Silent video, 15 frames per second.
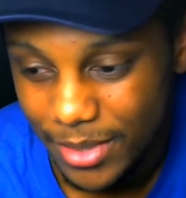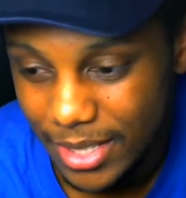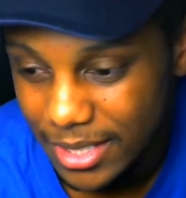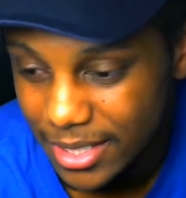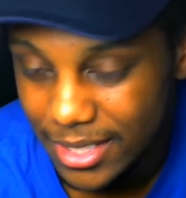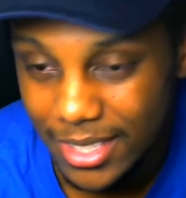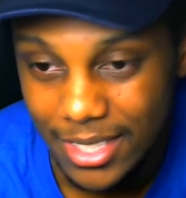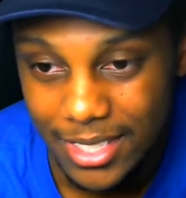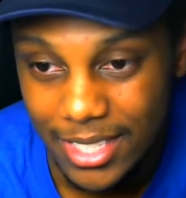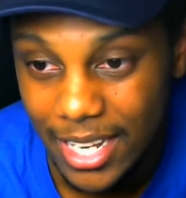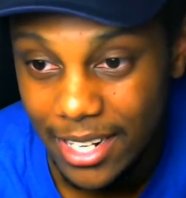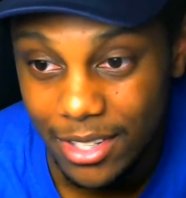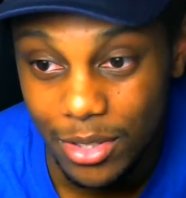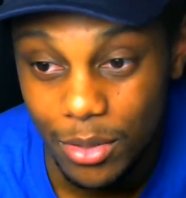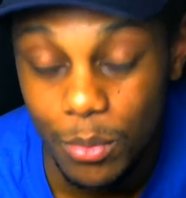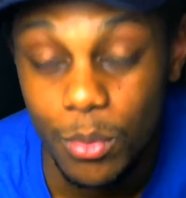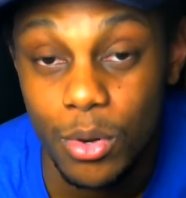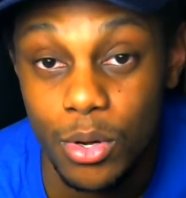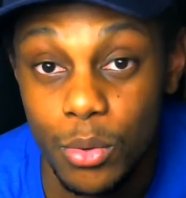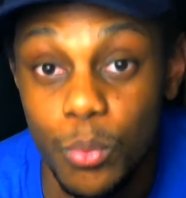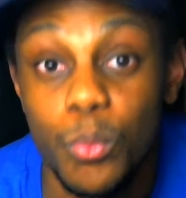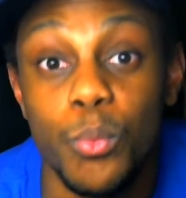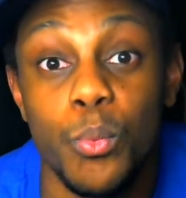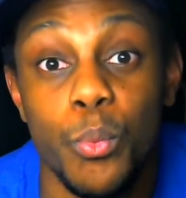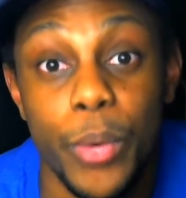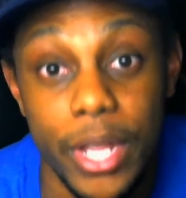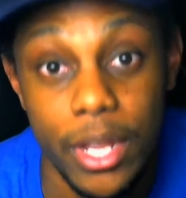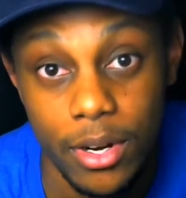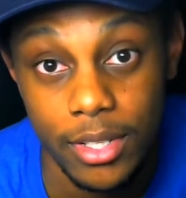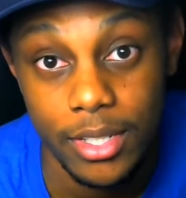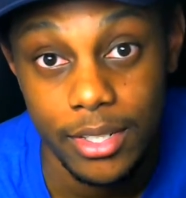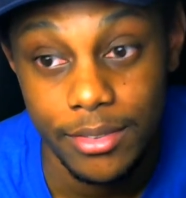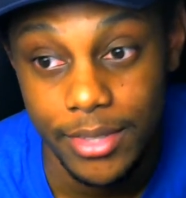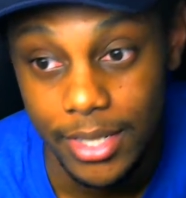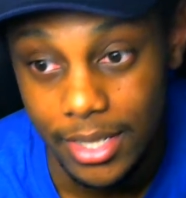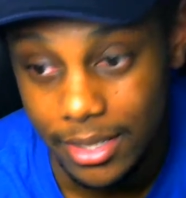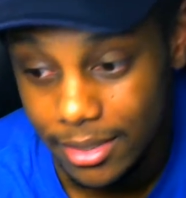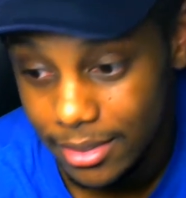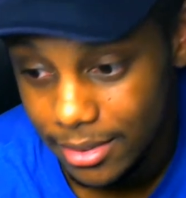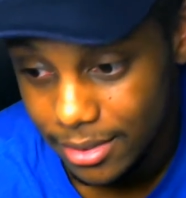this is the state of the world we are living in.